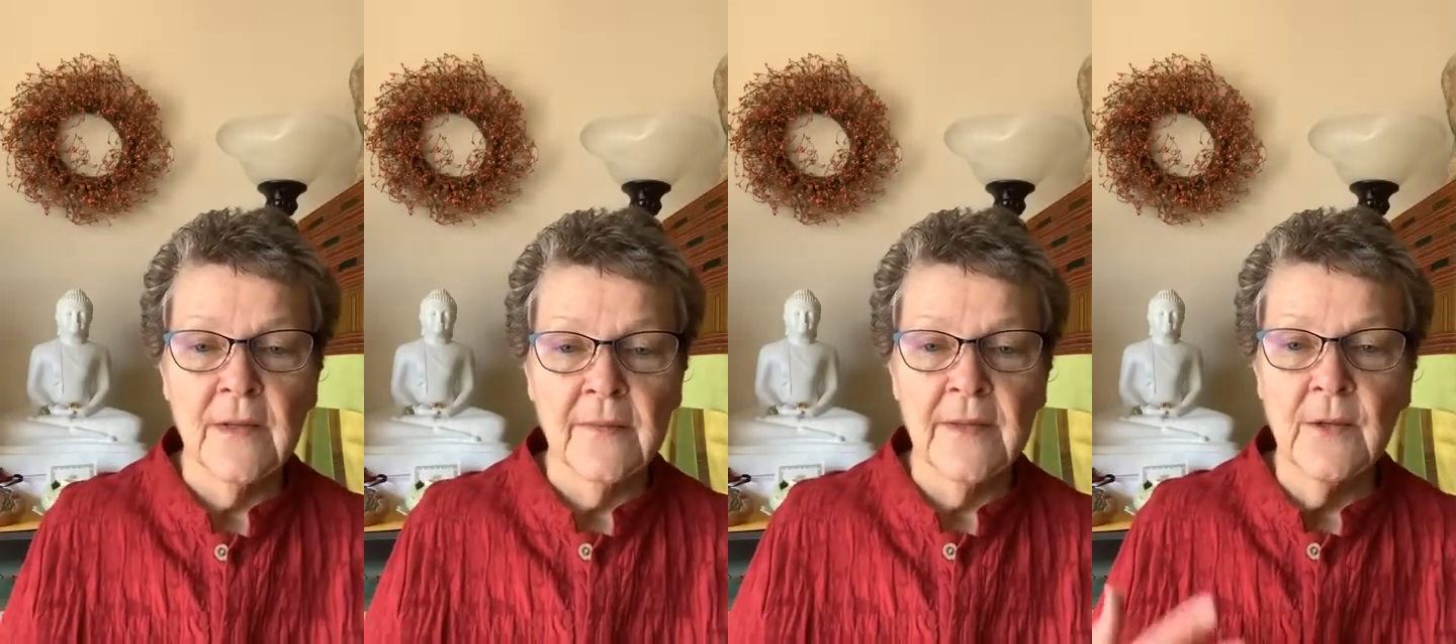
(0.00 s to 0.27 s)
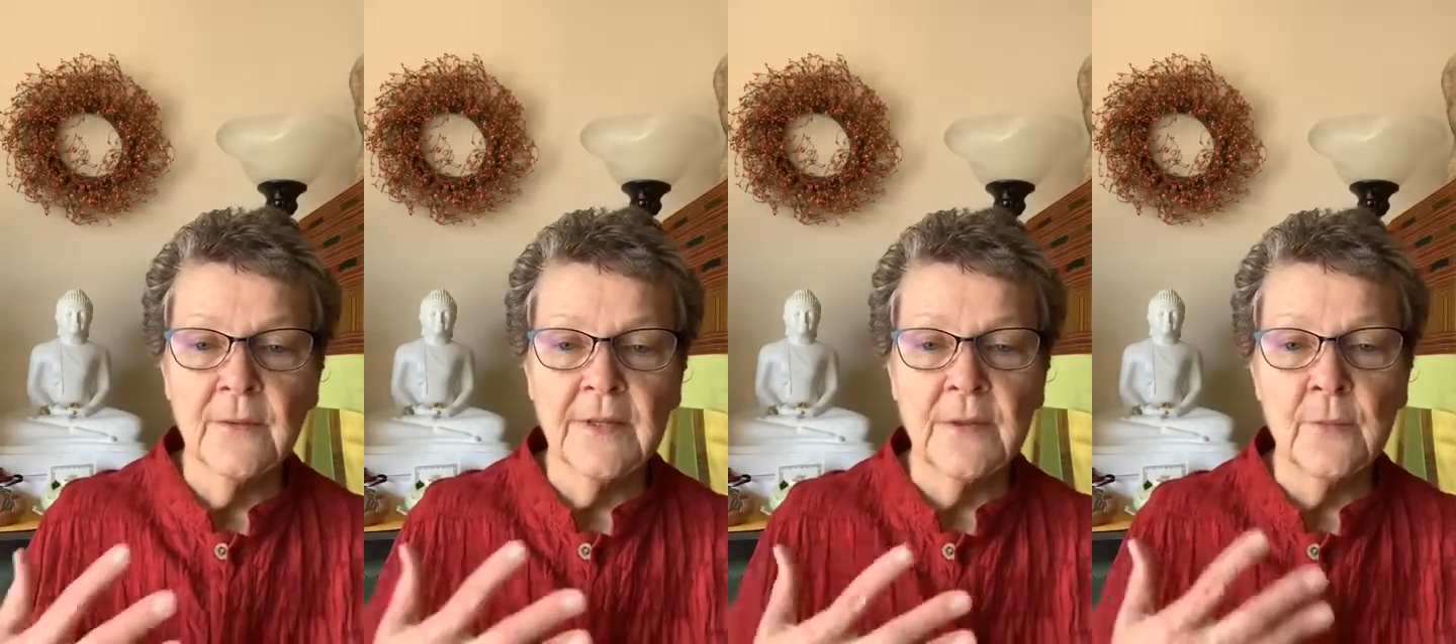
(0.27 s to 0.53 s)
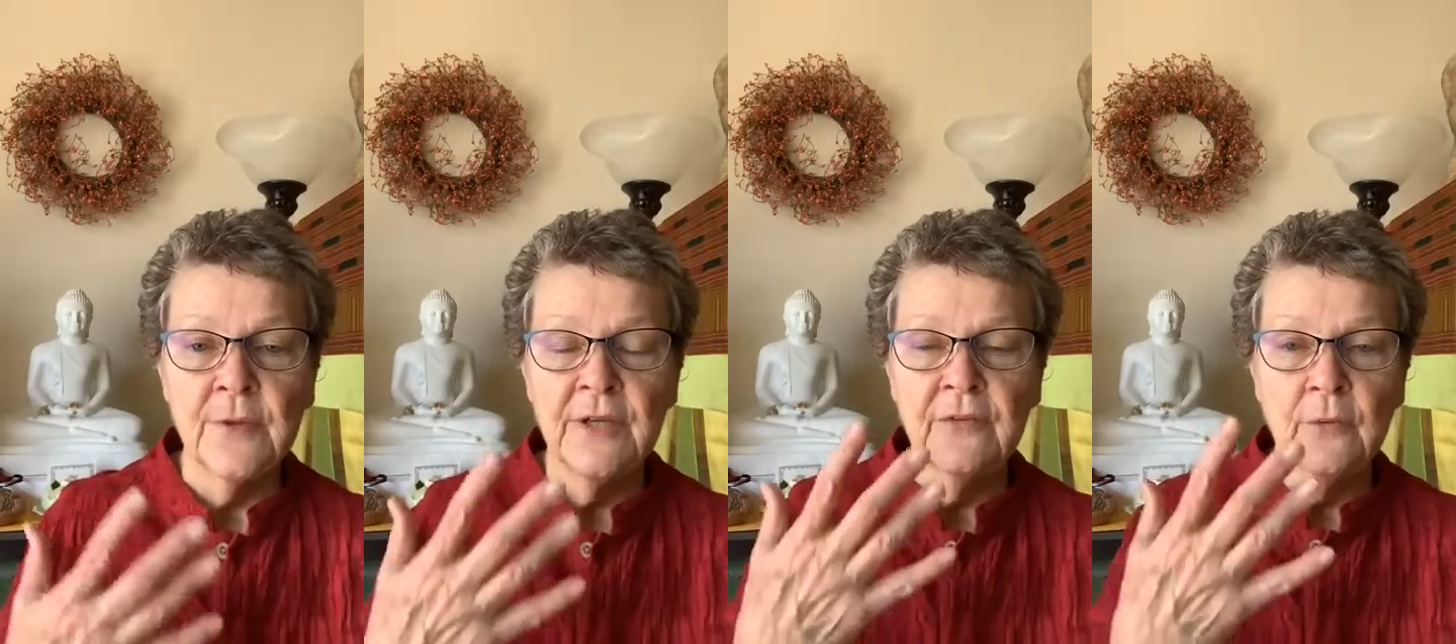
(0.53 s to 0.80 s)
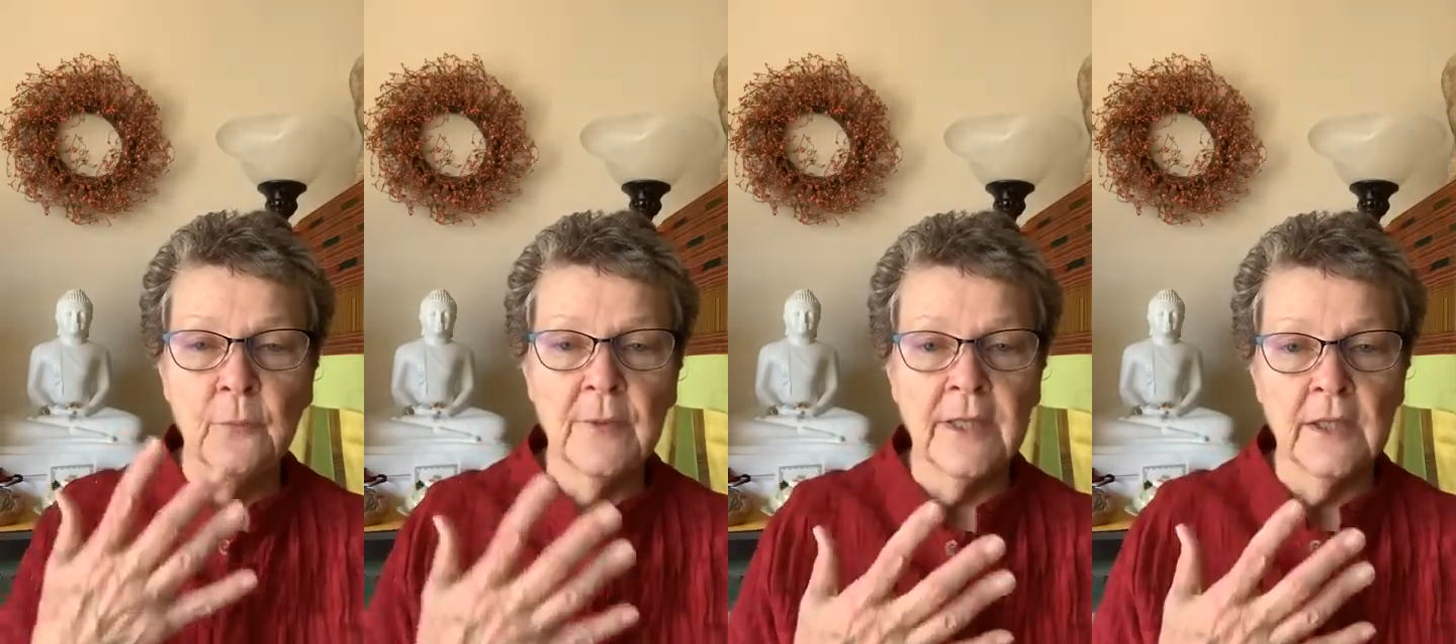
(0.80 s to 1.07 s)
The only
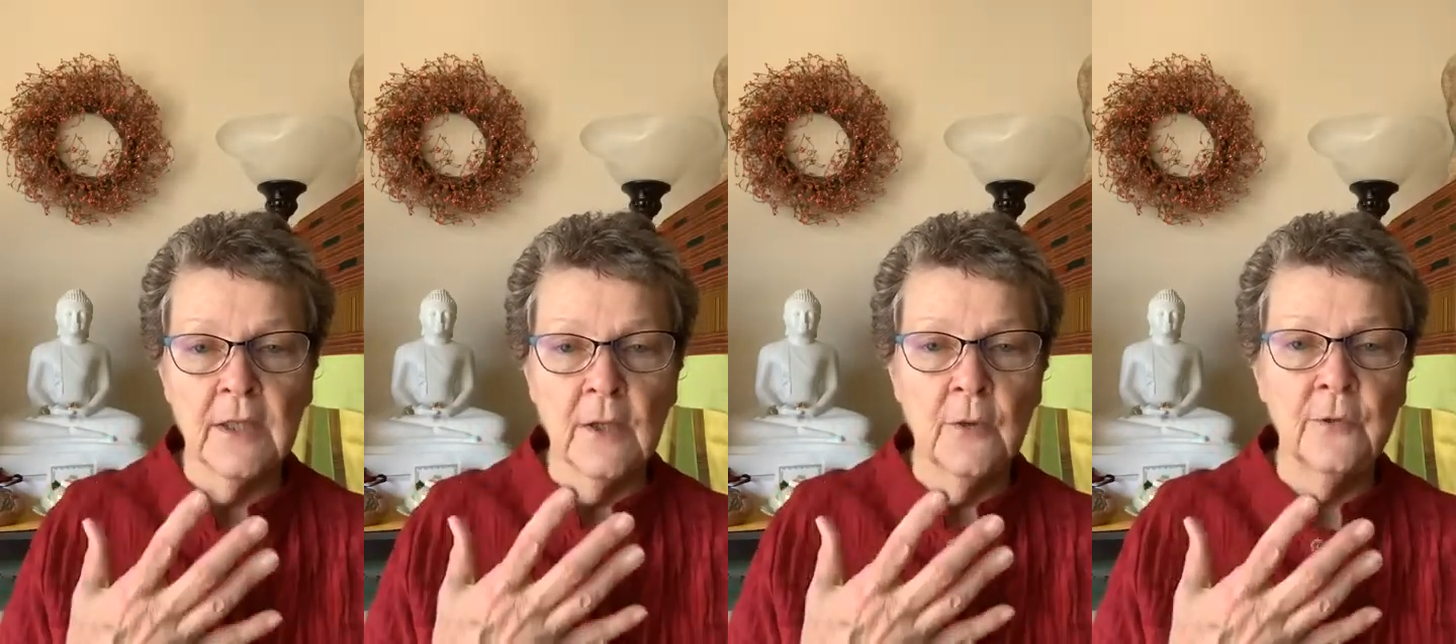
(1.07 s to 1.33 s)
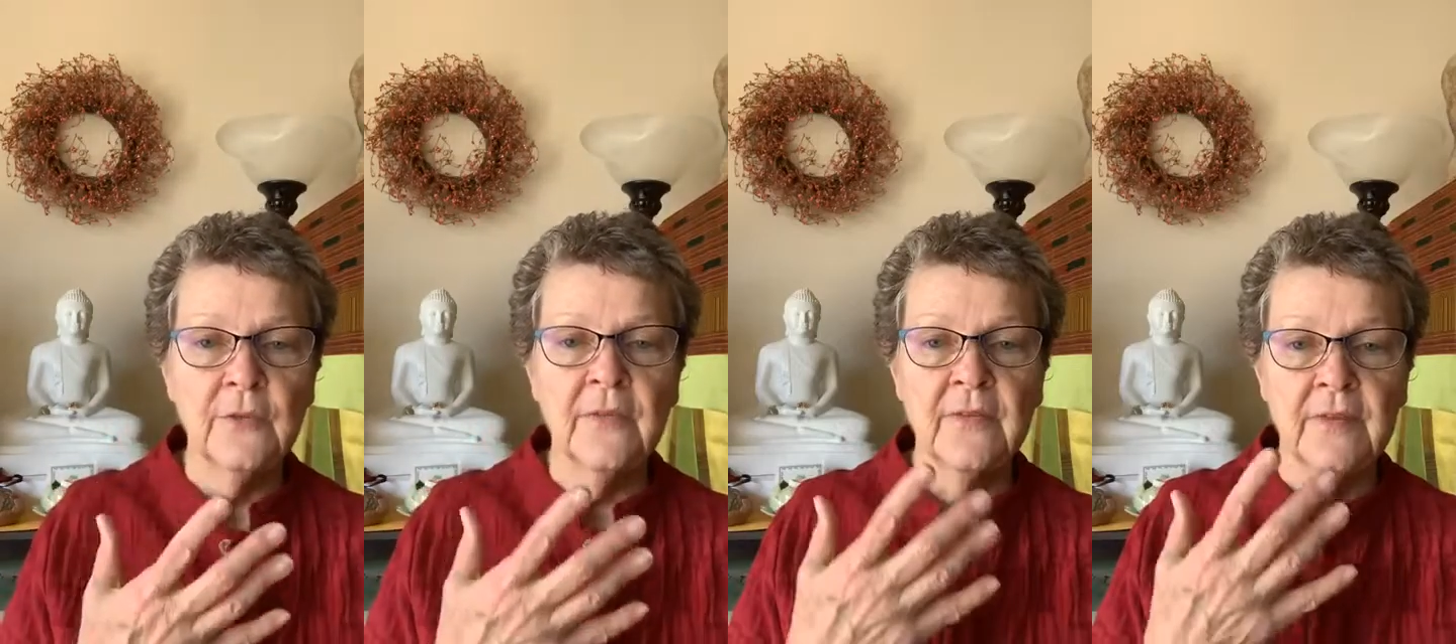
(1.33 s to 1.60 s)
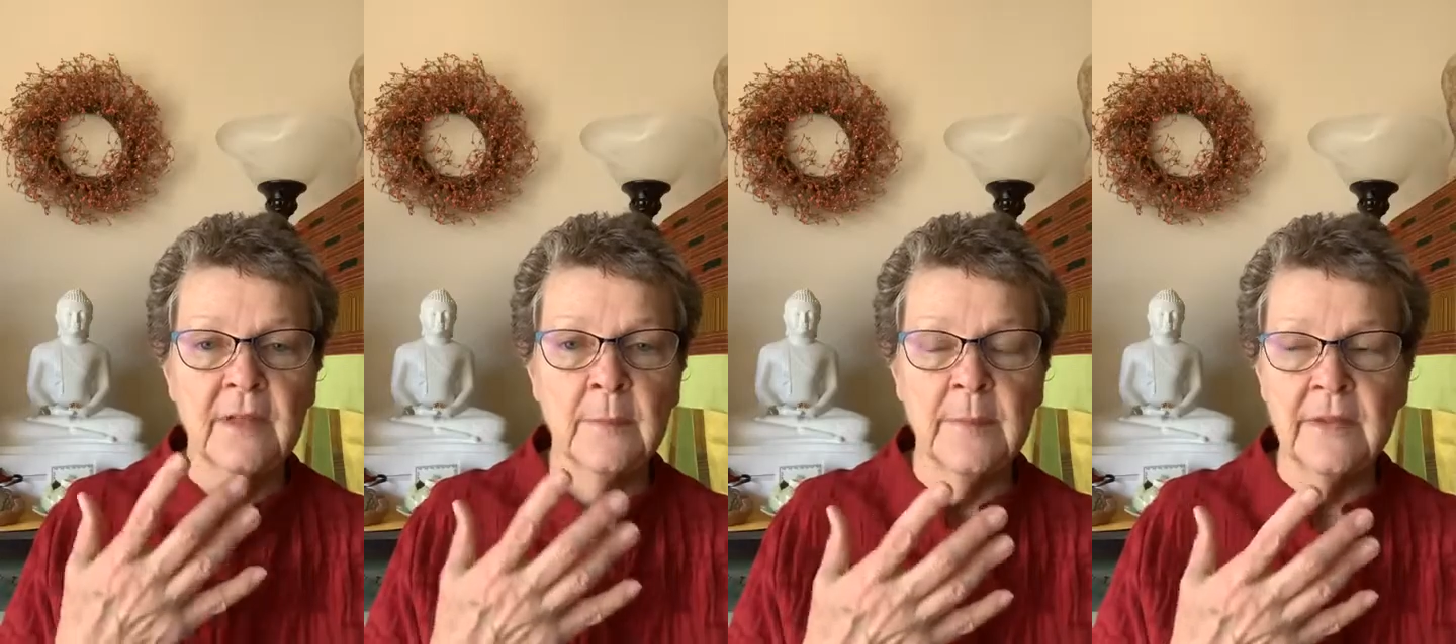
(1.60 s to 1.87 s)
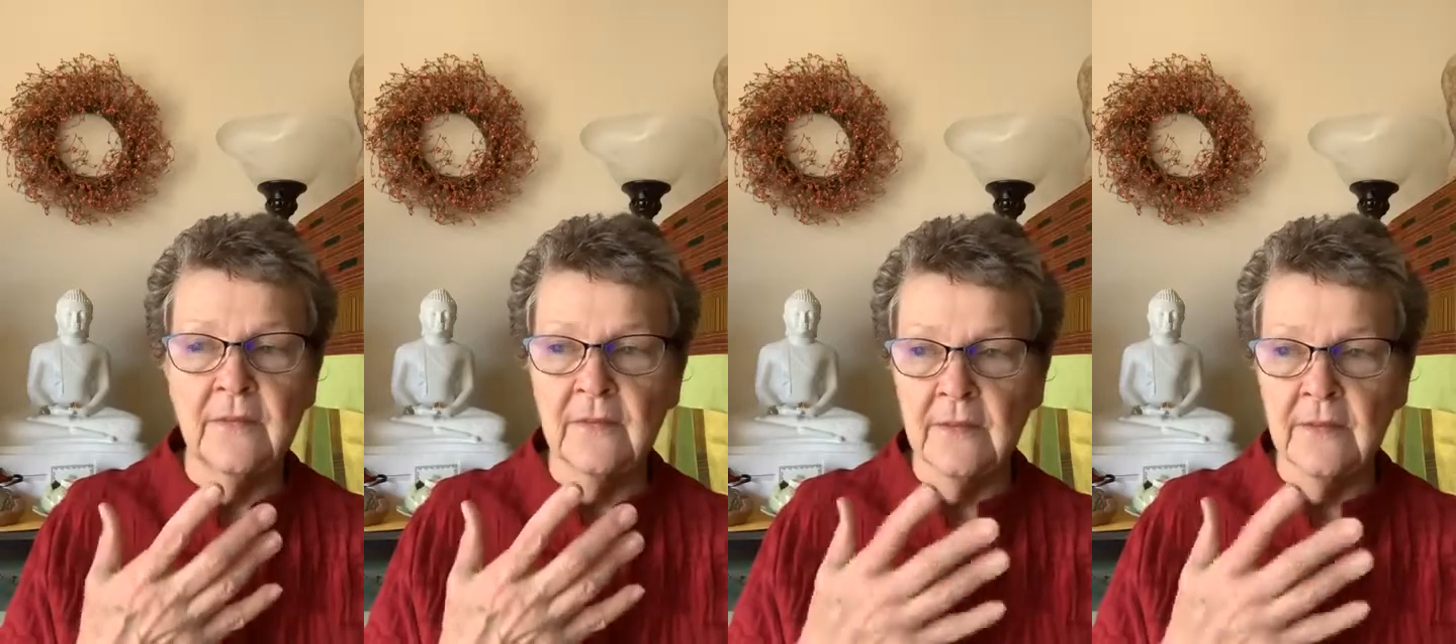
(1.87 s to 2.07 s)
reason we close them is